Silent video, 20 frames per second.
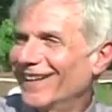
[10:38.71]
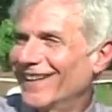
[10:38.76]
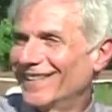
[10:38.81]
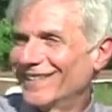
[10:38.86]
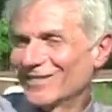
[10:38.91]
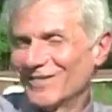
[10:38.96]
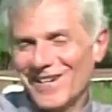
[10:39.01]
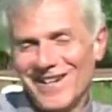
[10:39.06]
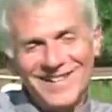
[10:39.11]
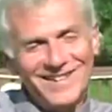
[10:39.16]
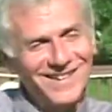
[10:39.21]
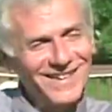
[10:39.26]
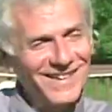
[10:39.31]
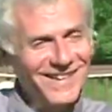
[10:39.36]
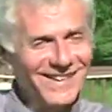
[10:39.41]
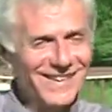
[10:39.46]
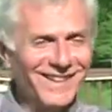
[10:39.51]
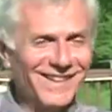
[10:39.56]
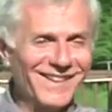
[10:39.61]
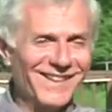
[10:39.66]
That's right.
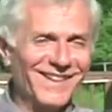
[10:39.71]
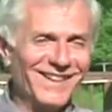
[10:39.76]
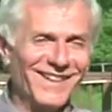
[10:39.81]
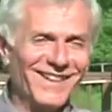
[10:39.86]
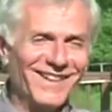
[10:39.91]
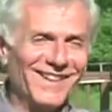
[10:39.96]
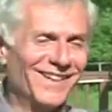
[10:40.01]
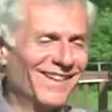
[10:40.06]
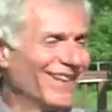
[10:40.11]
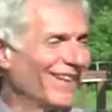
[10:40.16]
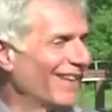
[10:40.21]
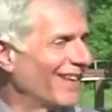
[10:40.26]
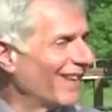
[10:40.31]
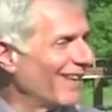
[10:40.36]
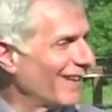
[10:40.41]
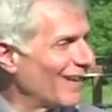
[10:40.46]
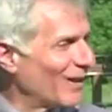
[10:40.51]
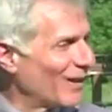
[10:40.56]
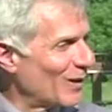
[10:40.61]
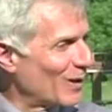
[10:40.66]
So when you went there your
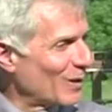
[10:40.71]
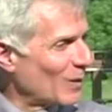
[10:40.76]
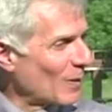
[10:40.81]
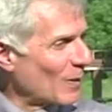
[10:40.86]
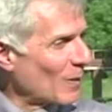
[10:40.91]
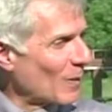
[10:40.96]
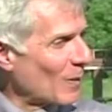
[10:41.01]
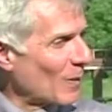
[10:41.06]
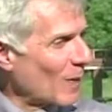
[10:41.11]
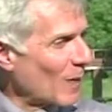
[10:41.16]
first time